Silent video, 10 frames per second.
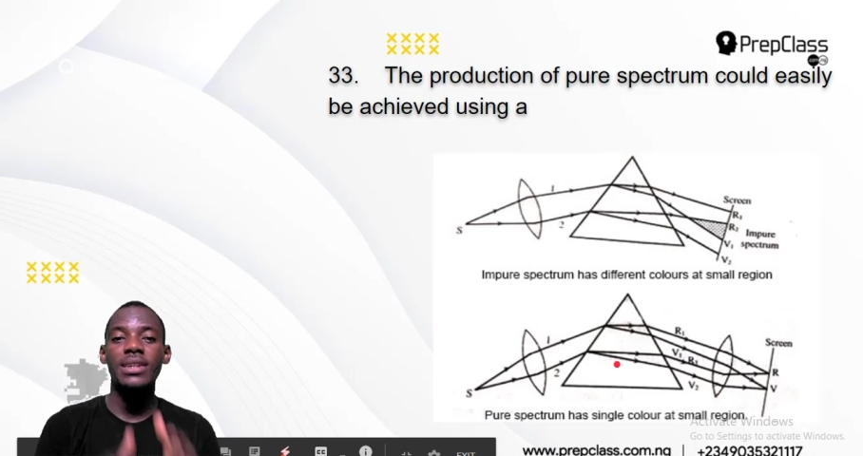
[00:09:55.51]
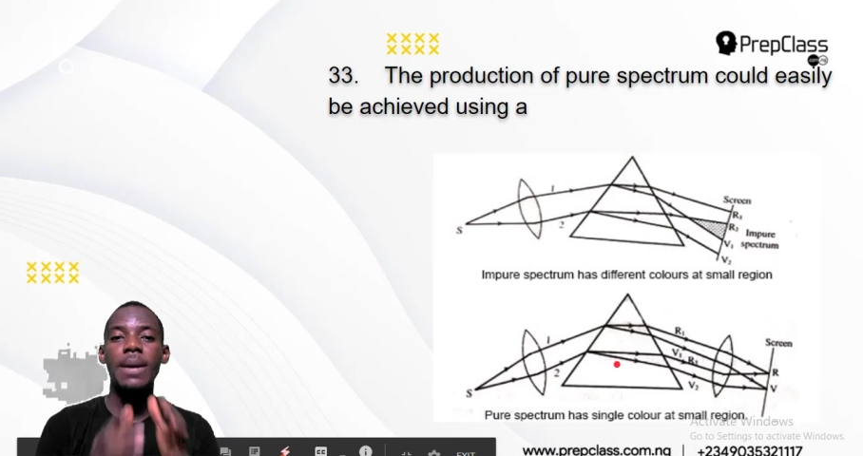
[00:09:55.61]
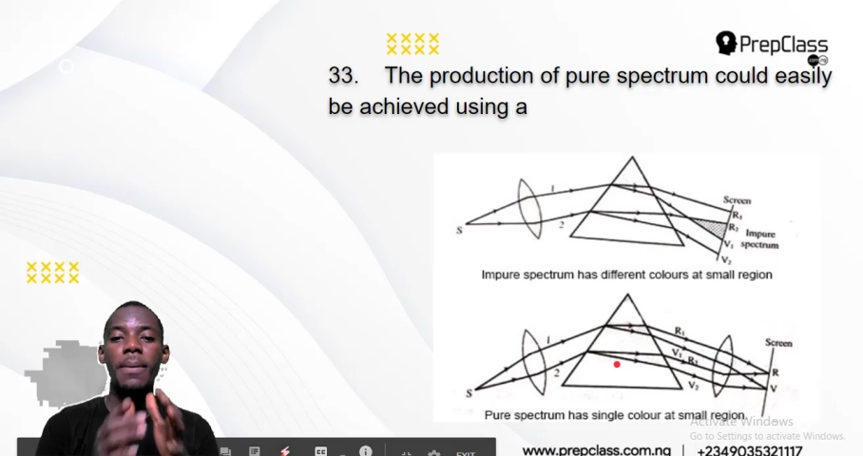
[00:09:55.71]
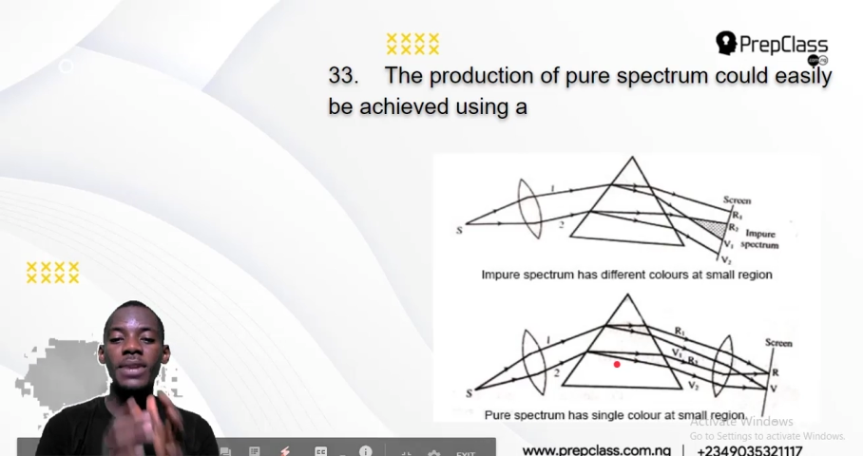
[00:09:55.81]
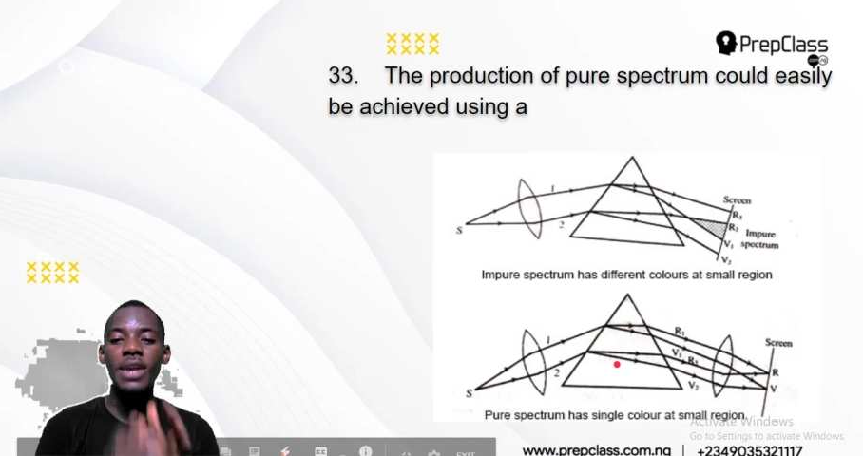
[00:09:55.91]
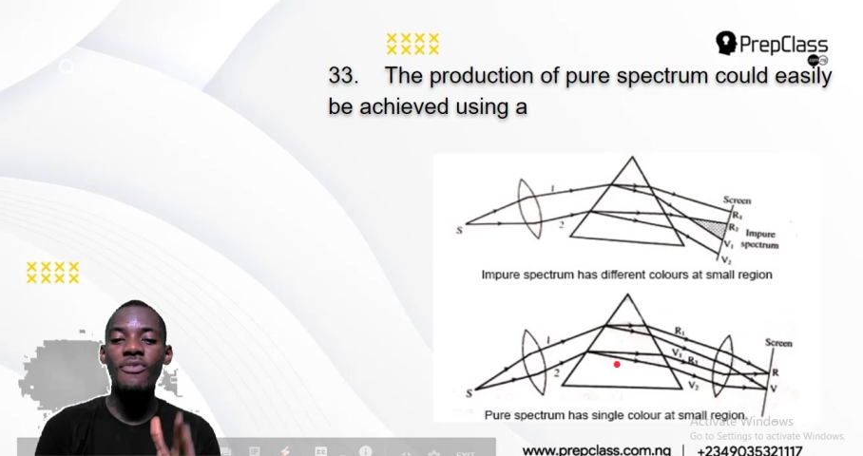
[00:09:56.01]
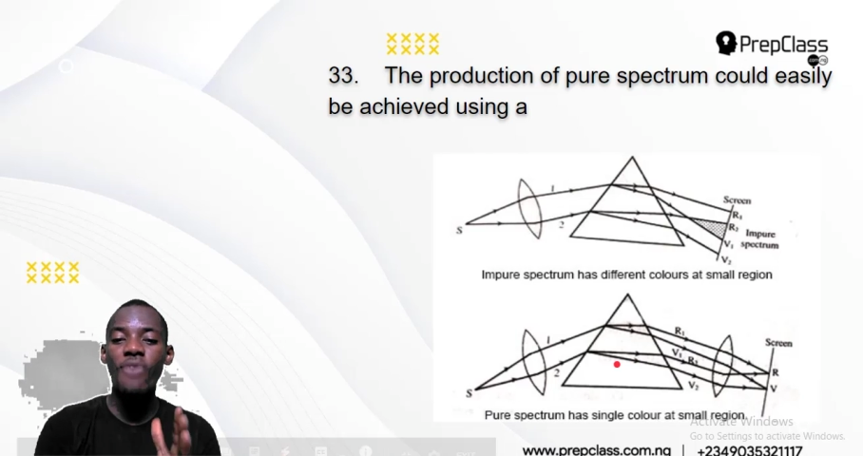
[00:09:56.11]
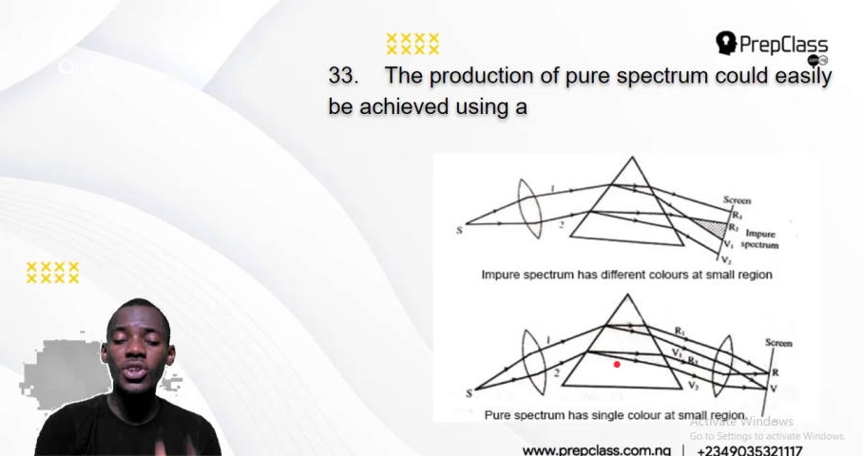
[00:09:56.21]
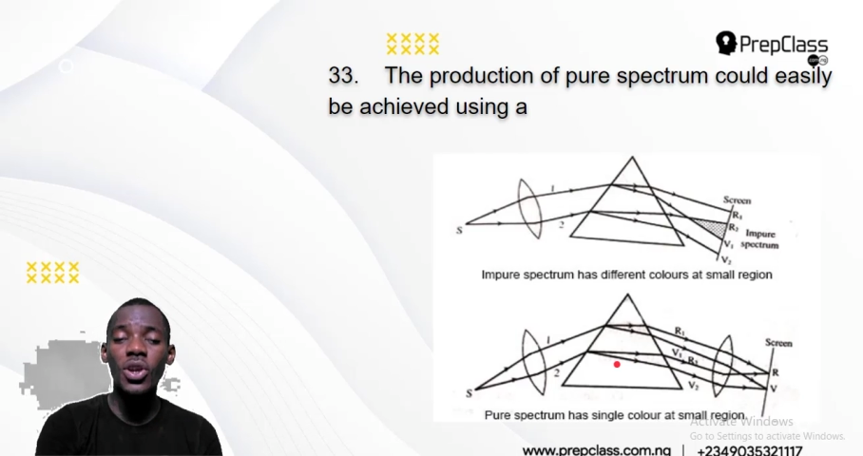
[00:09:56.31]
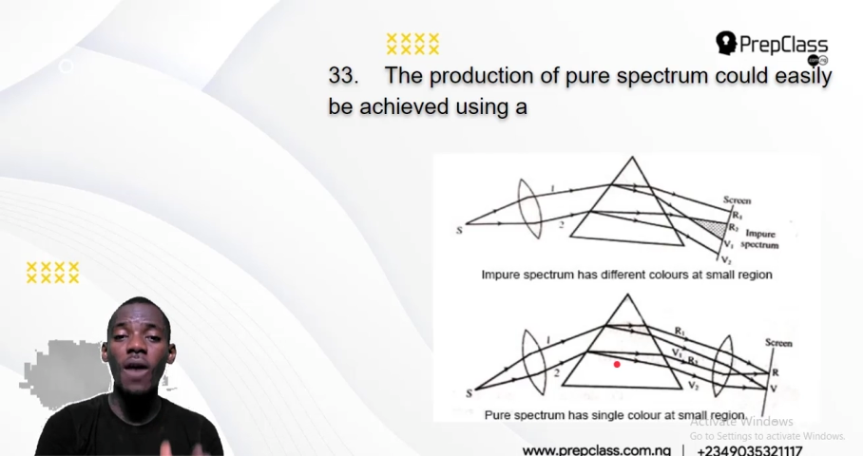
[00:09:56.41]
The
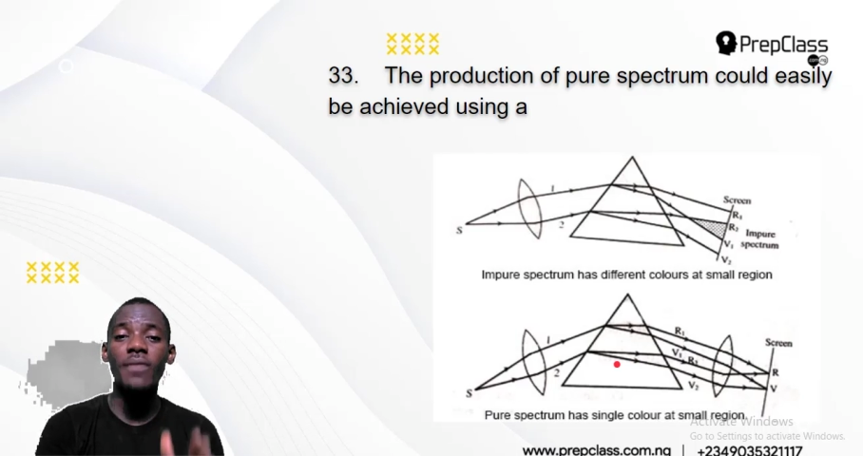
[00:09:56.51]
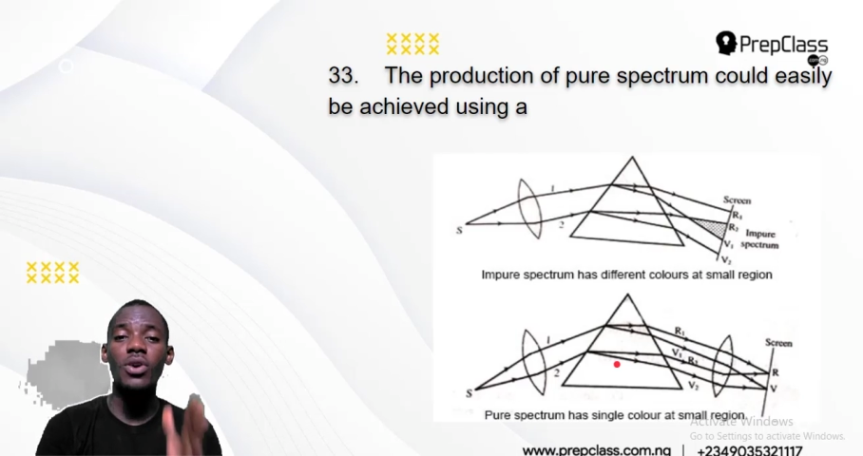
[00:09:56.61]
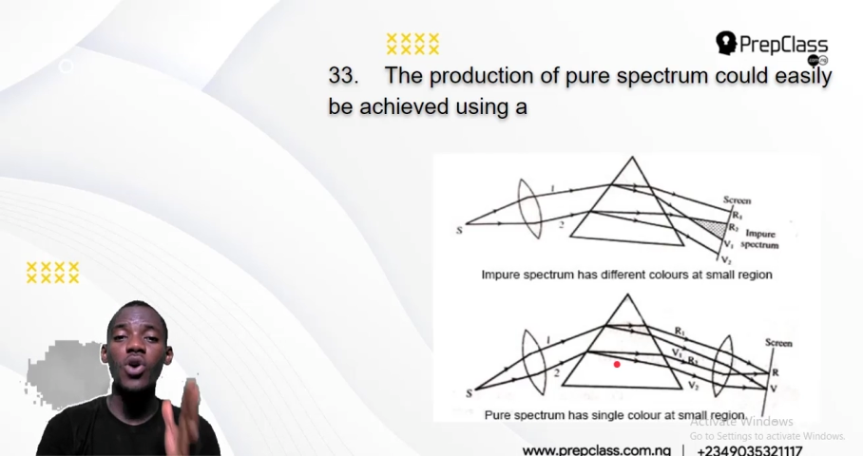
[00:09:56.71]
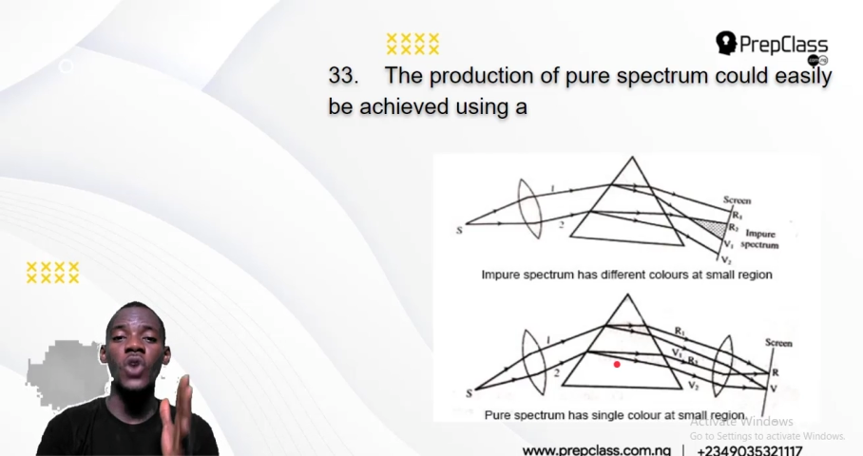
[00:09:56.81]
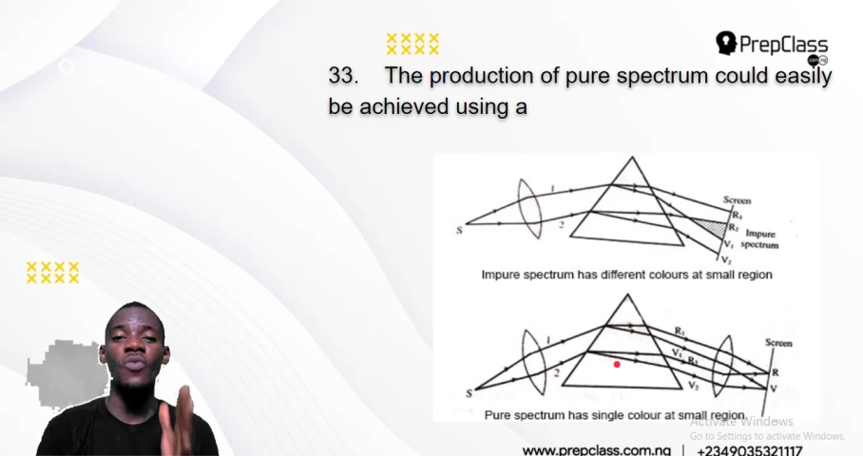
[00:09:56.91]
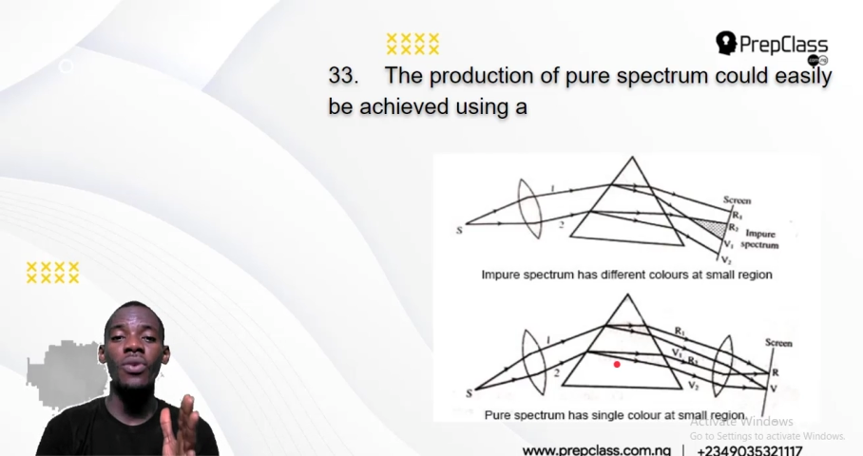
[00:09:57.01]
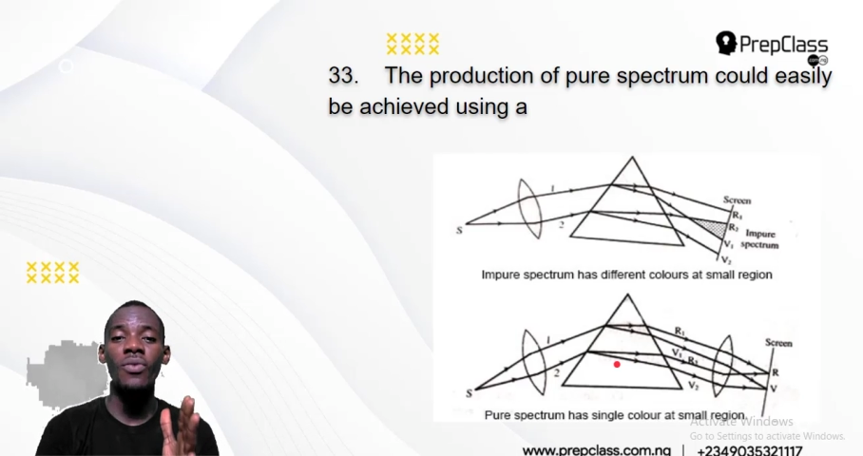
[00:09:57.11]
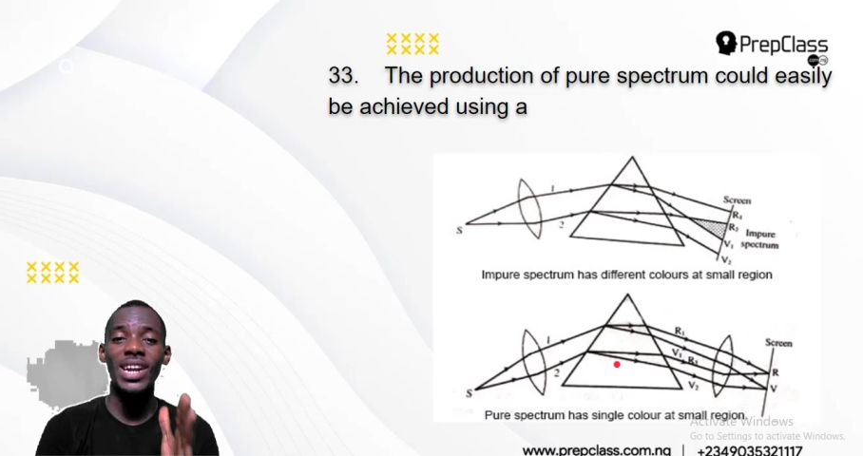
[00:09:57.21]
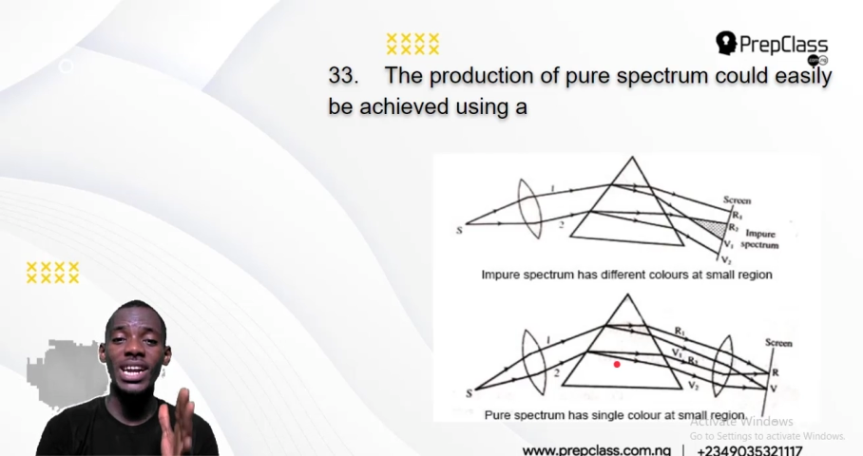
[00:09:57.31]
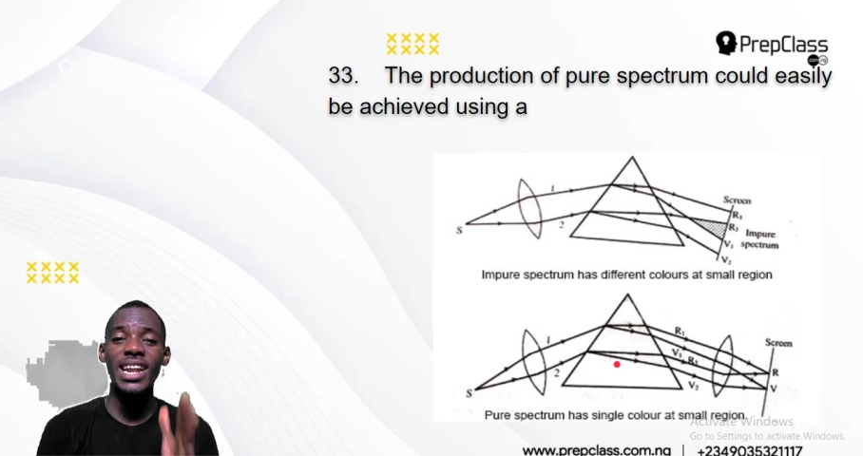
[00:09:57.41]
function of the
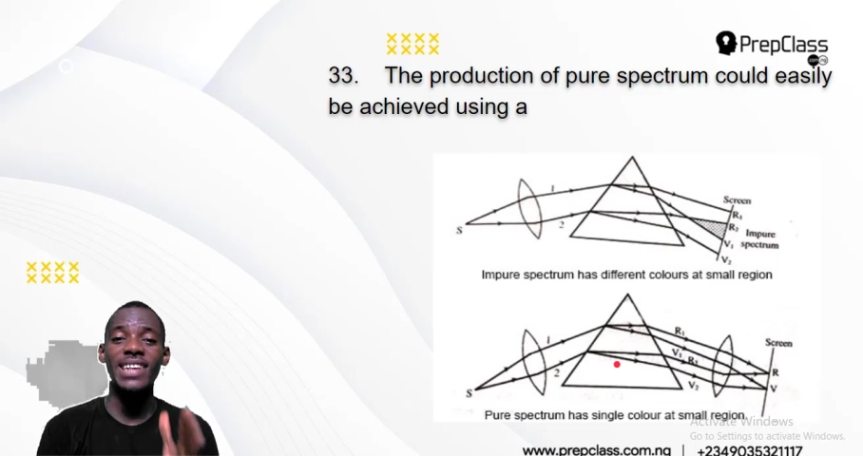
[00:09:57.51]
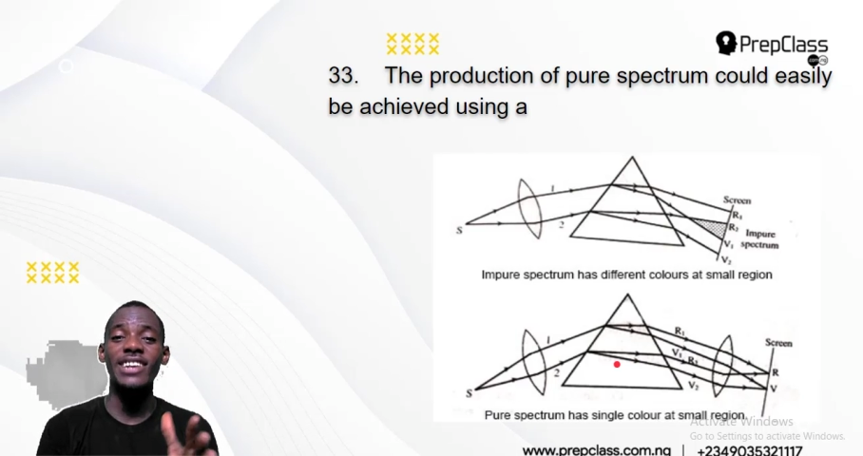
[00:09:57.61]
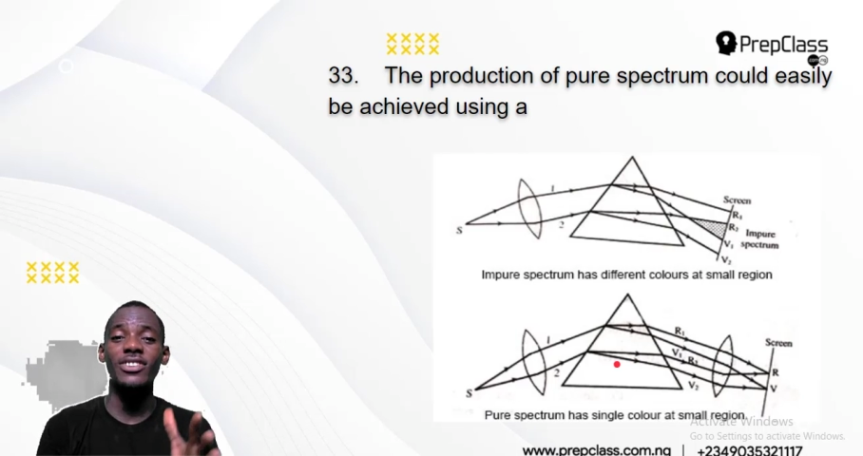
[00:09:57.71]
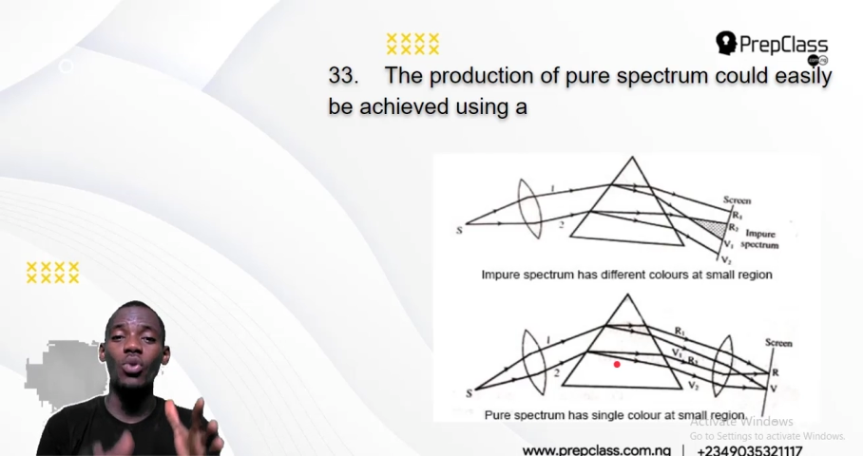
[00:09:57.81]
converging lens is